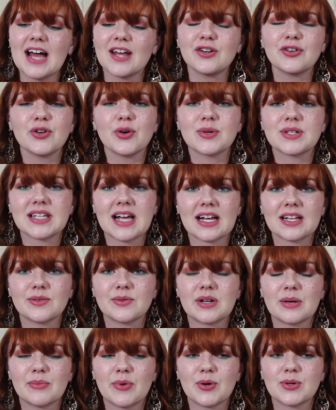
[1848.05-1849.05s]
I don't know exactly
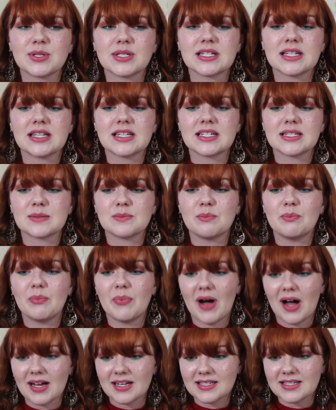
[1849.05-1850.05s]
when I'm posting this,
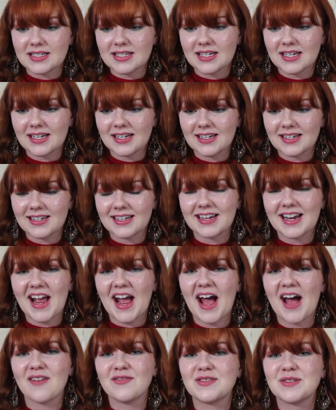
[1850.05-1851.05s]
but
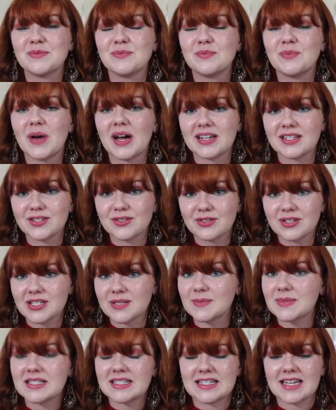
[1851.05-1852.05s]
have the best
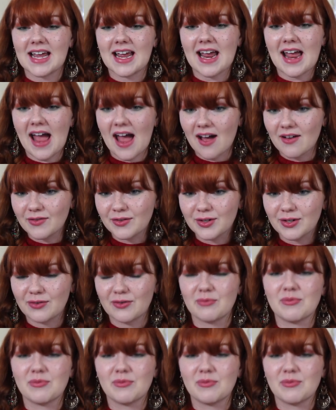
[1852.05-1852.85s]
Christmas day ever.